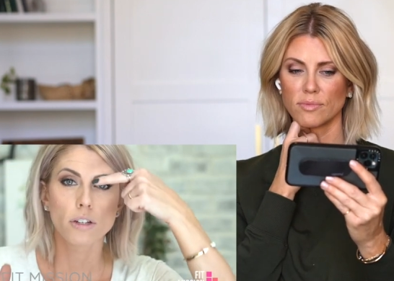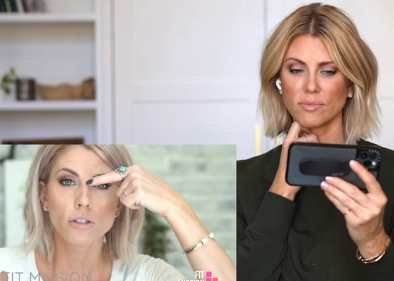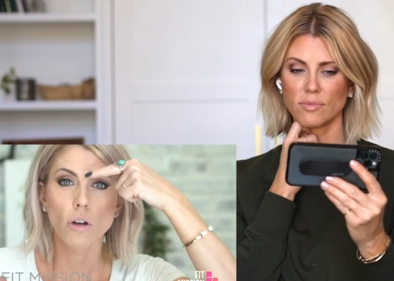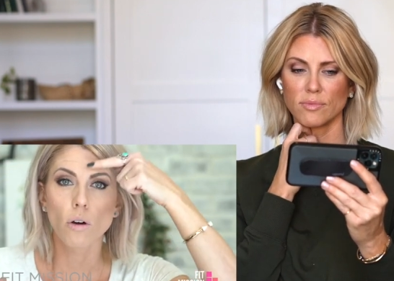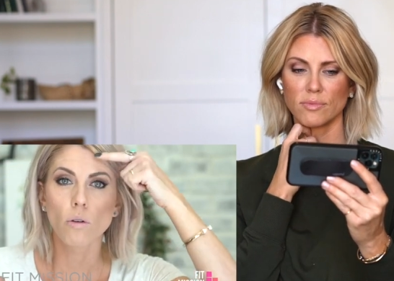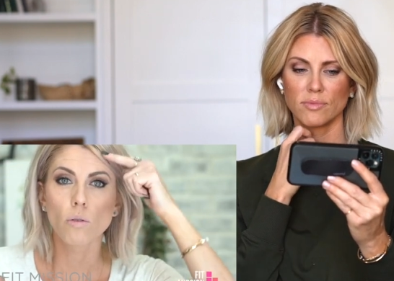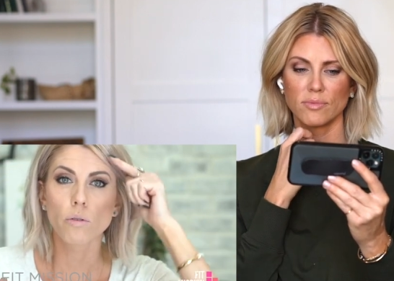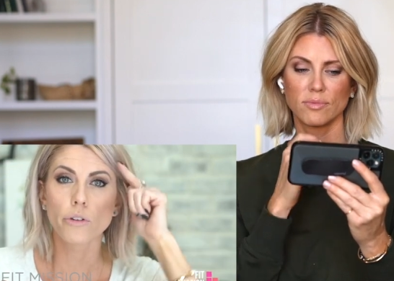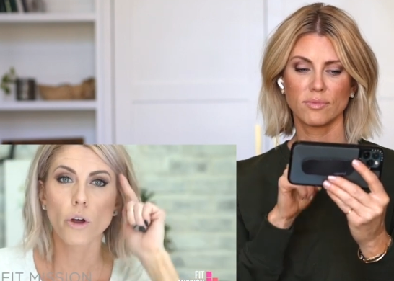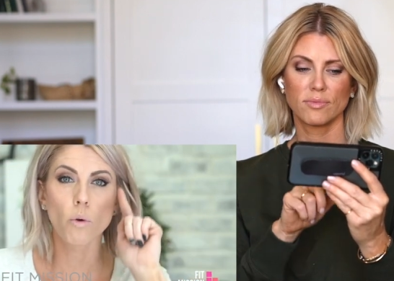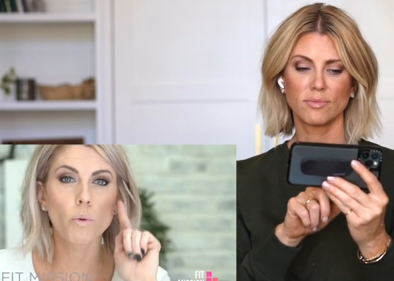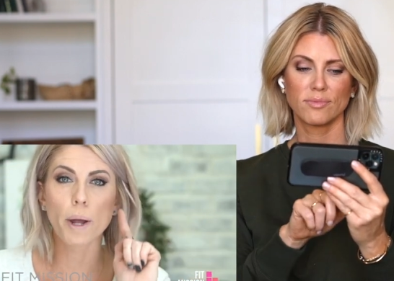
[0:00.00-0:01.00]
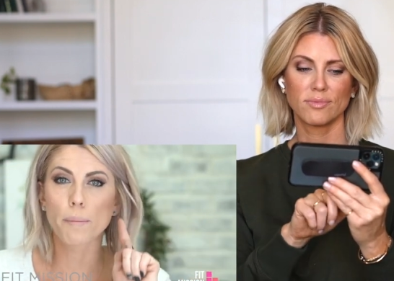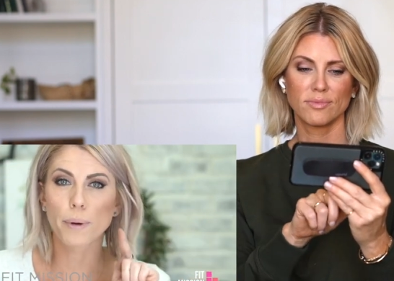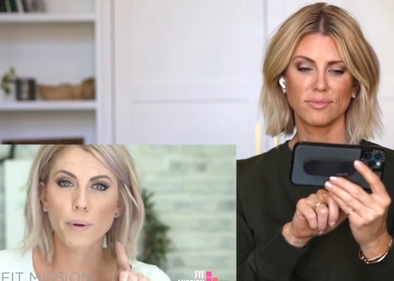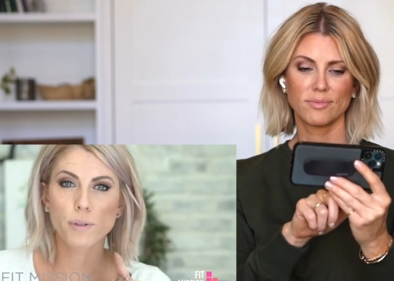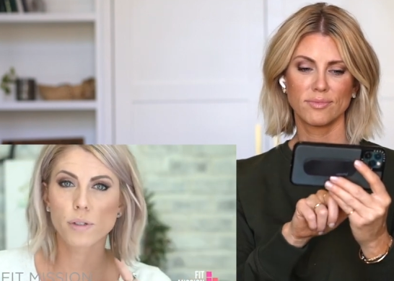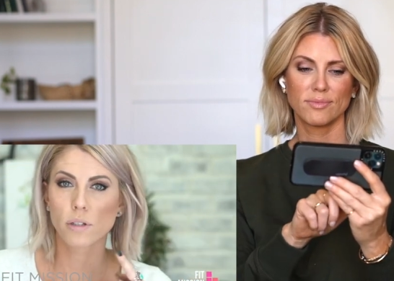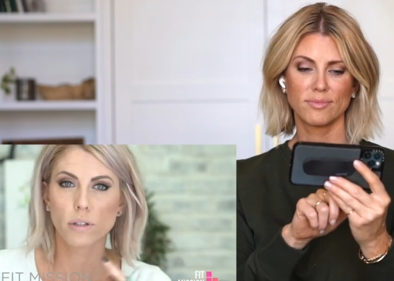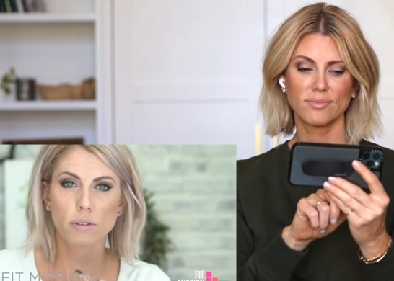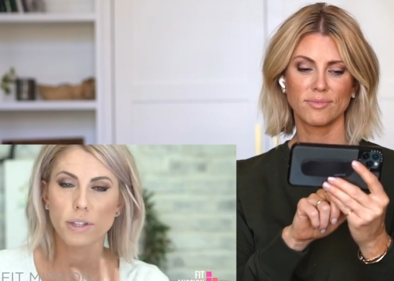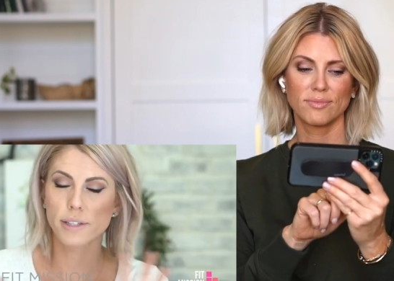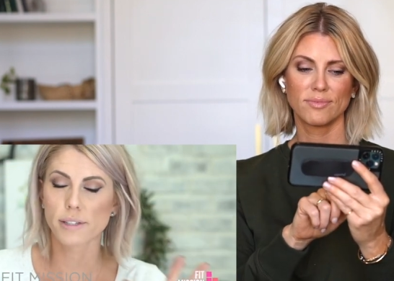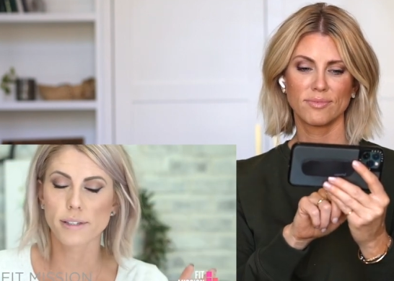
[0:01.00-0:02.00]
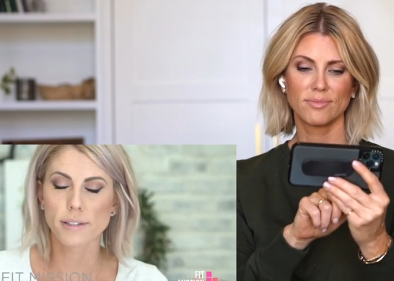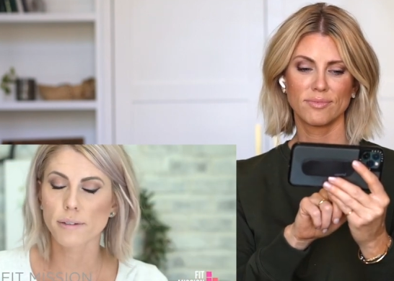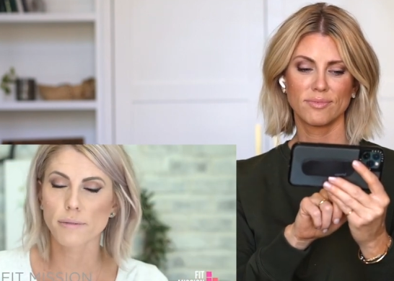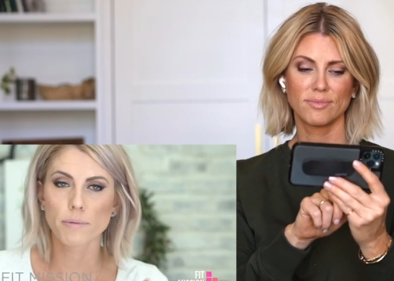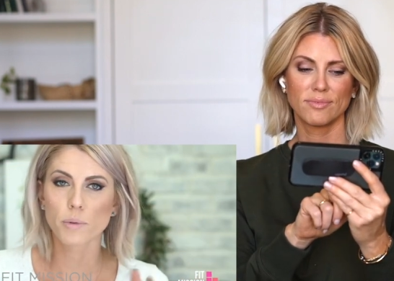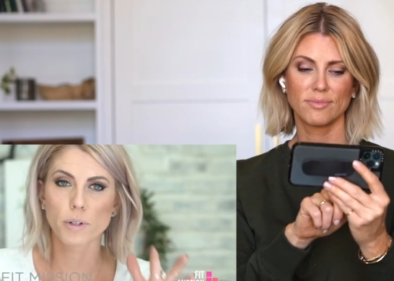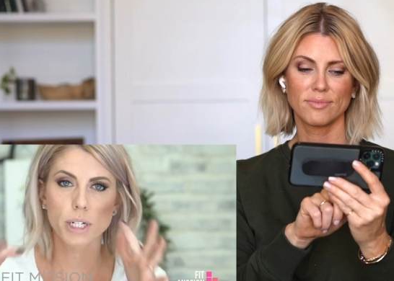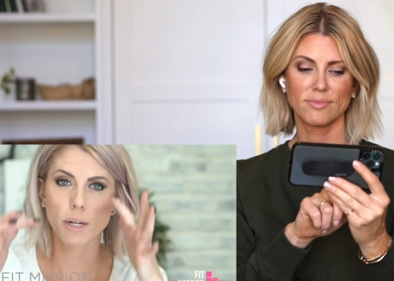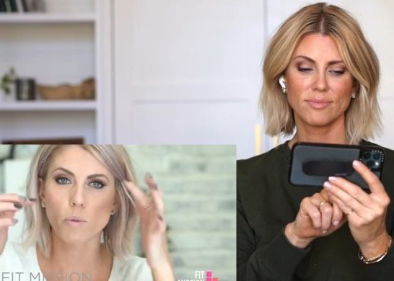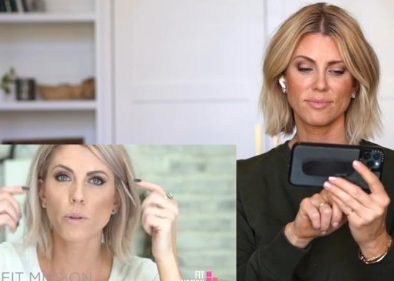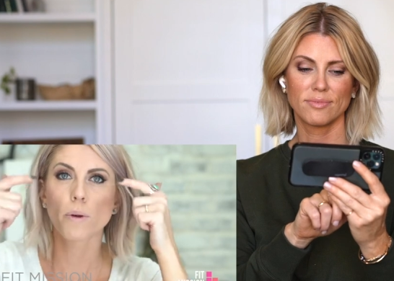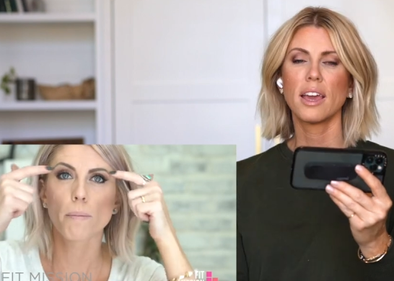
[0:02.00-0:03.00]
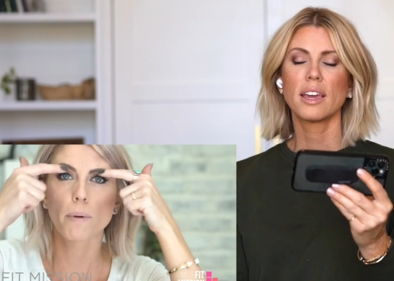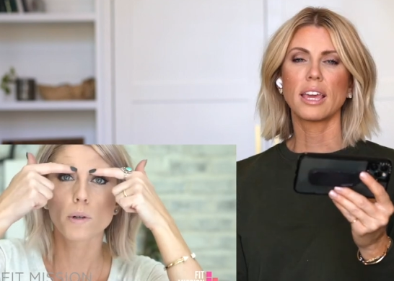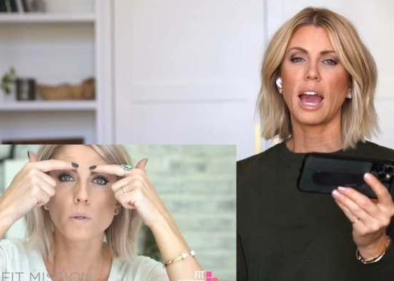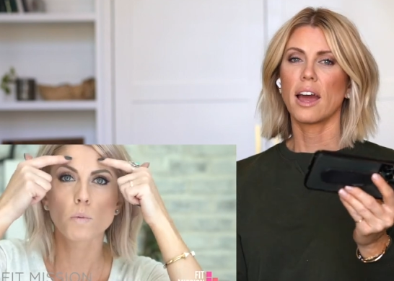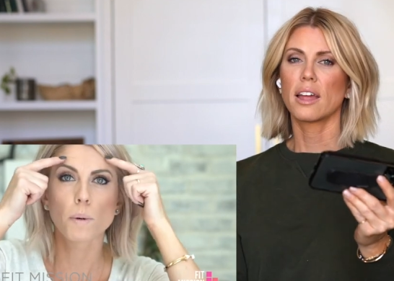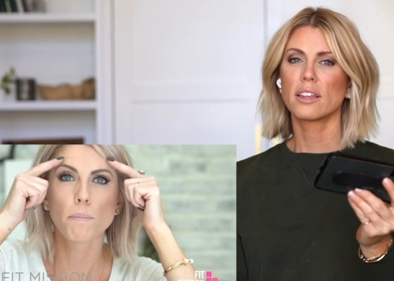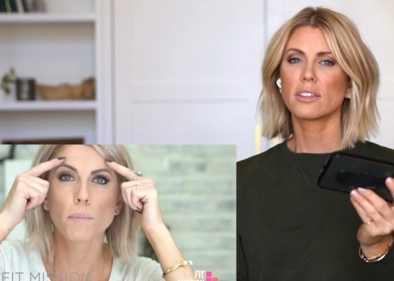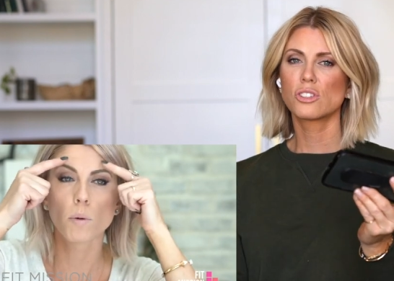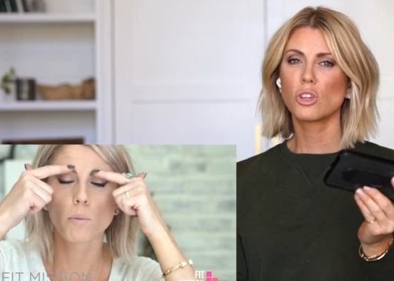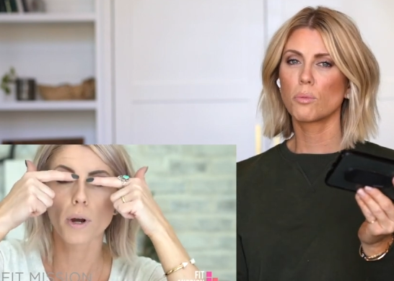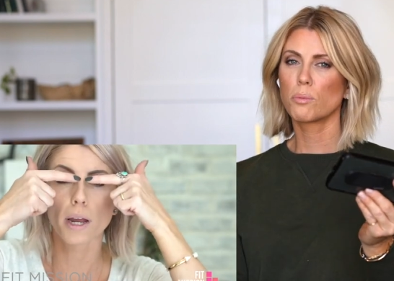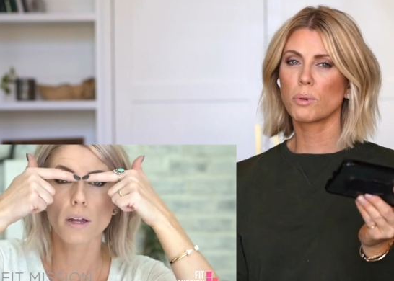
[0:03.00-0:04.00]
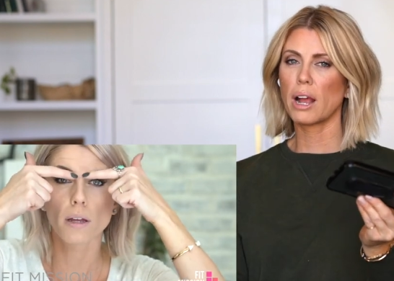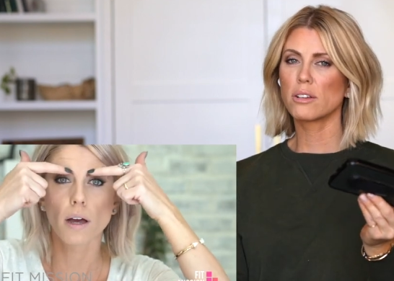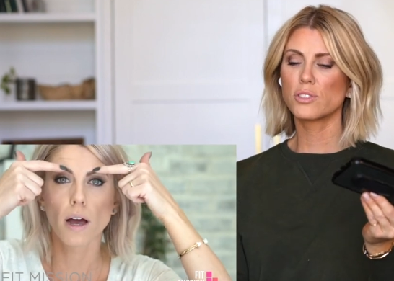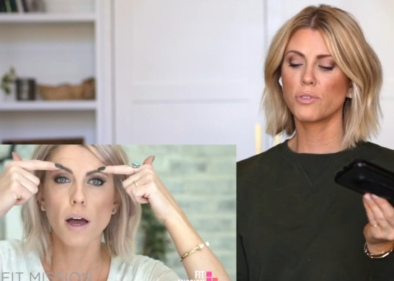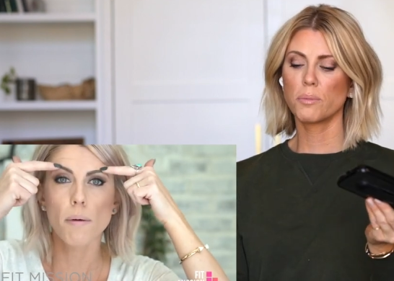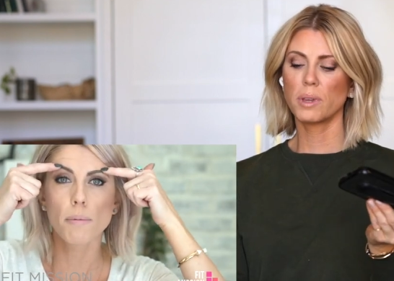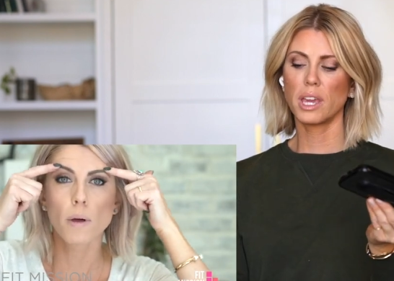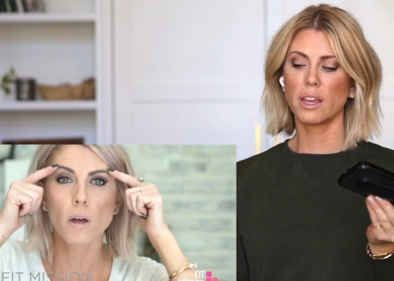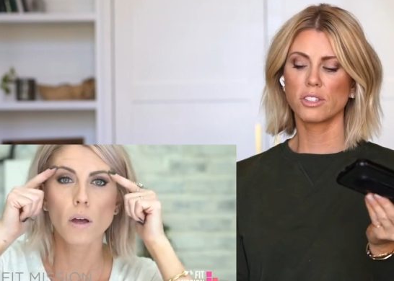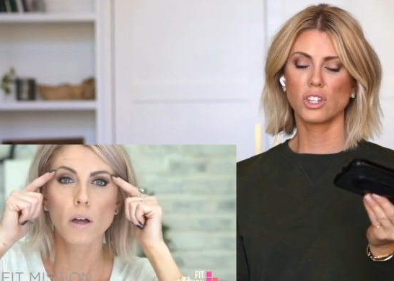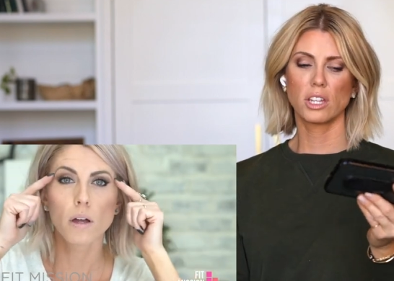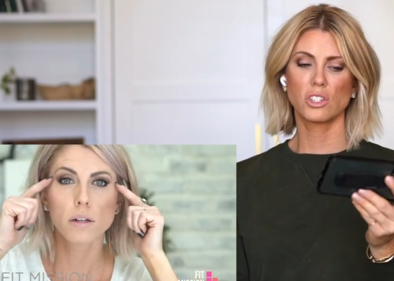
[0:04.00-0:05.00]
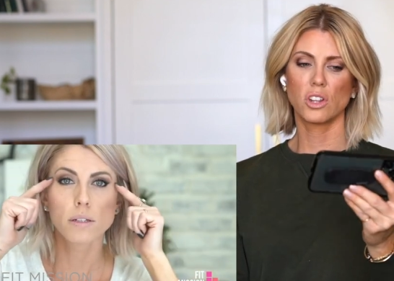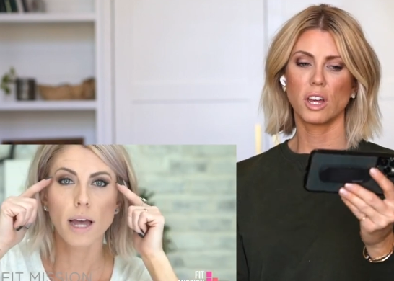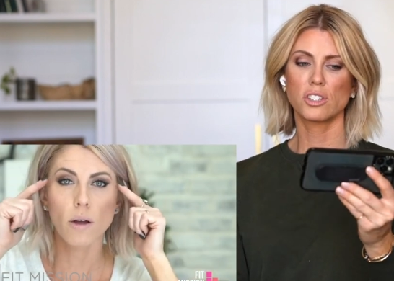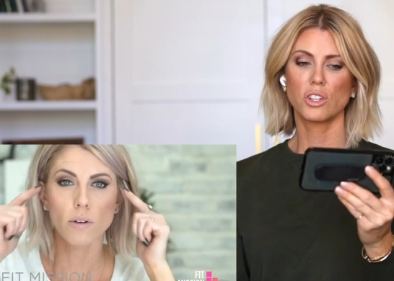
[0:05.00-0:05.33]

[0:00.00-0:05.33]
Speaker 1: down. No rainbows. We're done with wrinkles.
Speaker 2: Yeah, so brows for me has changed a lot